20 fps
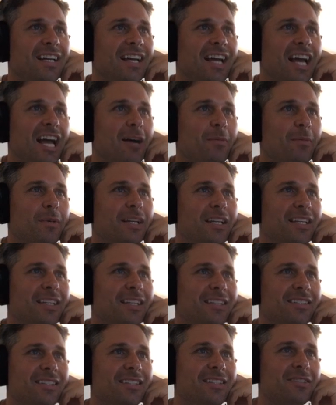How many
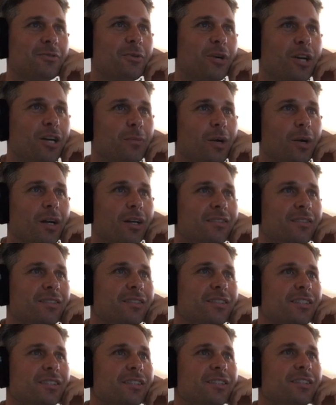such water bottles do
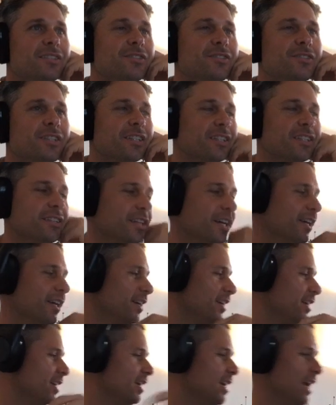you drink a day?
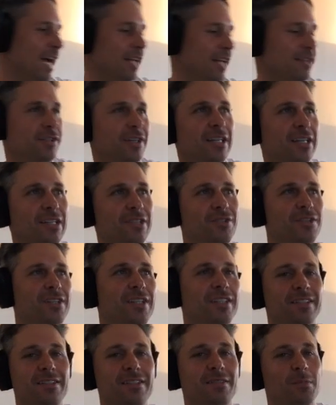I try to drink
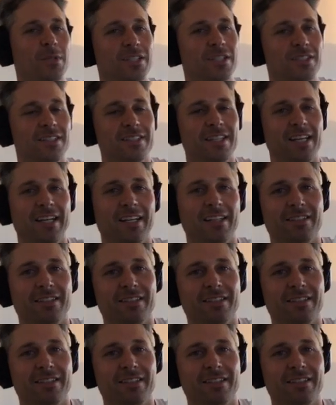this much a day.